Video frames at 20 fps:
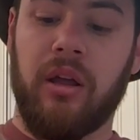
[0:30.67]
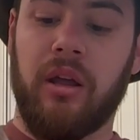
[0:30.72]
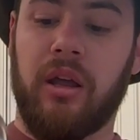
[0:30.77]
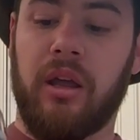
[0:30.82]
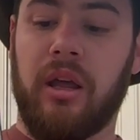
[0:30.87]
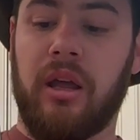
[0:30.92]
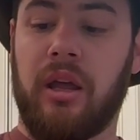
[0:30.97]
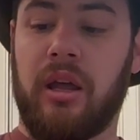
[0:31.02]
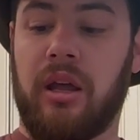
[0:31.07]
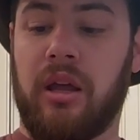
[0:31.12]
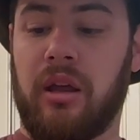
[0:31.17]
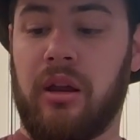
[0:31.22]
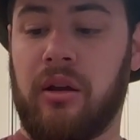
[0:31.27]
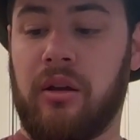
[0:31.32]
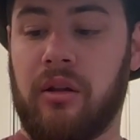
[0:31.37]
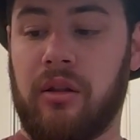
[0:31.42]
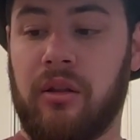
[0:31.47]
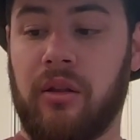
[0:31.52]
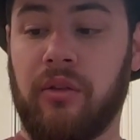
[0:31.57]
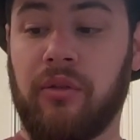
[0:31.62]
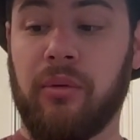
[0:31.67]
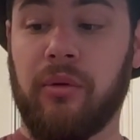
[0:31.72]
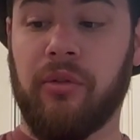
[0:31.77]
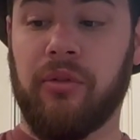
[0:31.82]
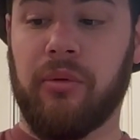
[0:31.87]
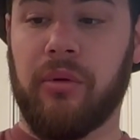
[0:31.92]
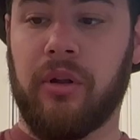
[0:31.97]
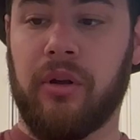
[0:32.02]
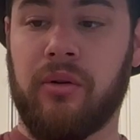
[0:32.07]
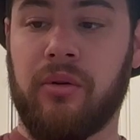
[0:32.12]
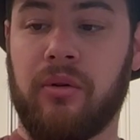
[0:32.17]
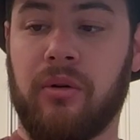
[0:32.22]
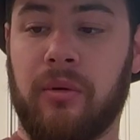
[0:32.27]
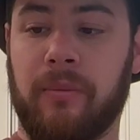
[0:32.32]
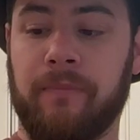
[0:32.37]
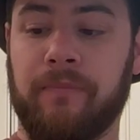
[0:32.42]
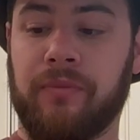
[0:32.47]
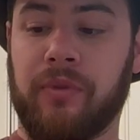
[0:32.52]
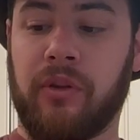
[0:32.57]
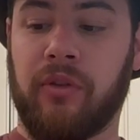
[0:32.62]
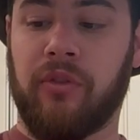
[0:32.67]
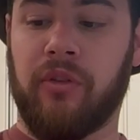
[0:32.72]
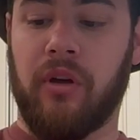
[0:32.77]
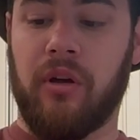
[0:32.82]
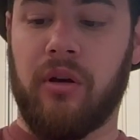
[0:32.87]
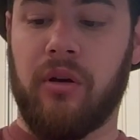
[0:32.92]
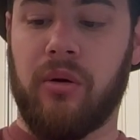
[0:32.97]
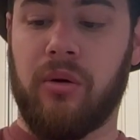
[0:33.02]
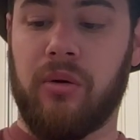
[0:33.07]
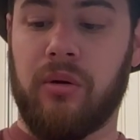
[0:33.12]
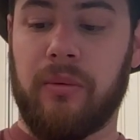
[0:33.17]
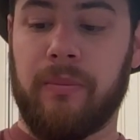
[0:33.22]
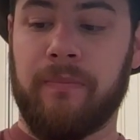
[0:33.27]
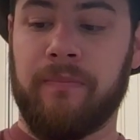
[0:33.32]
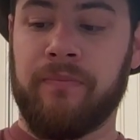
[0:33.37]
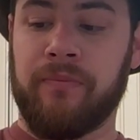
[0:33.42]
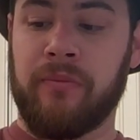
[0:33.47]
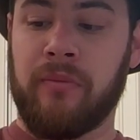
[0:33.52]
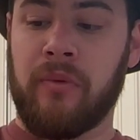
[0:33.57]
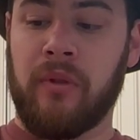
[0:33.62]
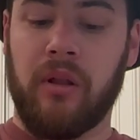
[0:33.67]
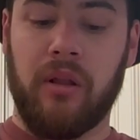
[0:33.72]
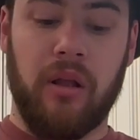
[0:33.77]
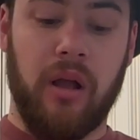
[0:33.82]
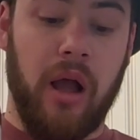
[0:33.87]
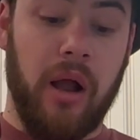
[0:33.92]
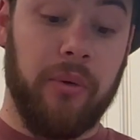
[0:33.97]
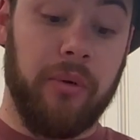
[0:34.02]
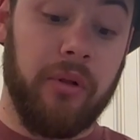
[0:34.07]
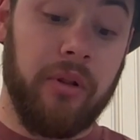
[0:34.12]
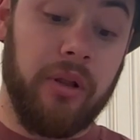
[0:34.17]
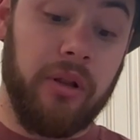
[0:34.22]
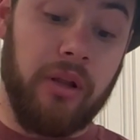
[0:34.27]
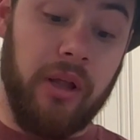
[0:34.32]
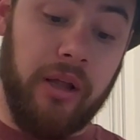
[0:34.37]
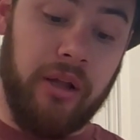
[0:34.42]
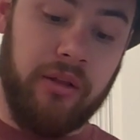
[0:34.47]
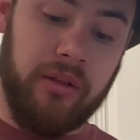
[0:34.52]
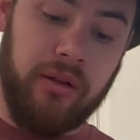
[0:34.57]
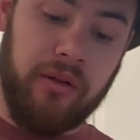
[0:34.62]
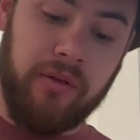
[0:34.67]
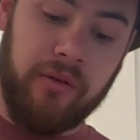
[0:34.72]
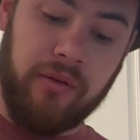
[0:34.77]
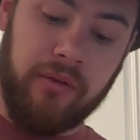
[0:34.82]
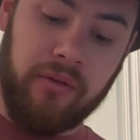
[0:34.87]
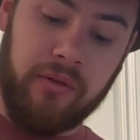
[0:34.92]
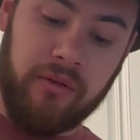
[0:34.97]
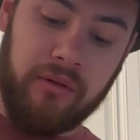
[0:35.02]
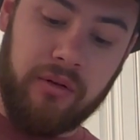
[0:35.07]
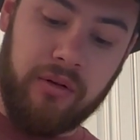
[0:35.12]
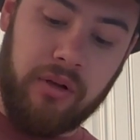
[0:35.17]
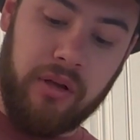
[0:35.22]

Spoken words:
And this one's really cool. So I really like this.